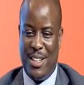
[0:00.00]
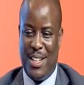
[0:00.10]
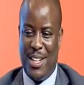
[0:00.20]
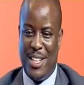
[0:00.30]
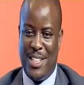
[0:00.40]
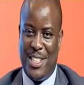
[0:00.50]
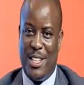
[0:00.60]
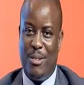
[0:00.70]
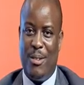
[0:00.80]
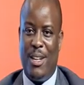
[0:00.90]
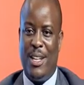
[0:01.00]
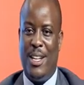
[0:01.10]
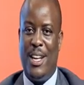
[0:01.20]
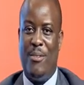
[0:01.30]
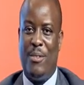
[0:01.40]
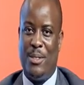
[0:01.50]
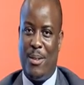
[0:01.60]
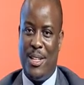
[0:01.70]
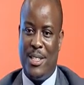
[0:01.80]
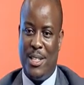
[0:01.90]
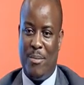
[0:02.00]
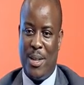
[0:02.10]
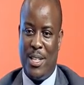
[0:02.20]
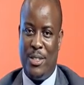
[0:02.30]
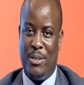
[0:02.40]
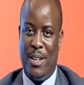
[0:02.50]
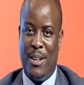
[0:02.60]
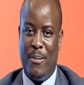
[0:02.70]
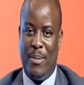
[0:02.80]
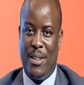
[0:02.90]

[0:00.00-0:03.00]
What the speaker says: in general, and life insurance in particular.